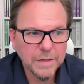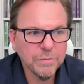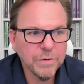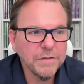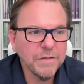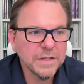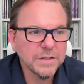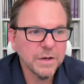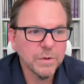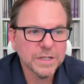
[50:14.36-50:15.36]
and three
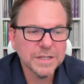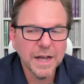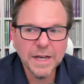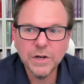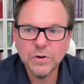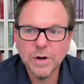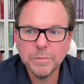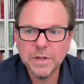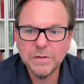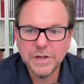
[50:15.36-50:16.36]
events that were exciting or
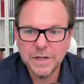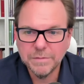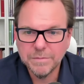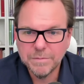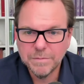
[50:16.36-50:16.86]
uplifting.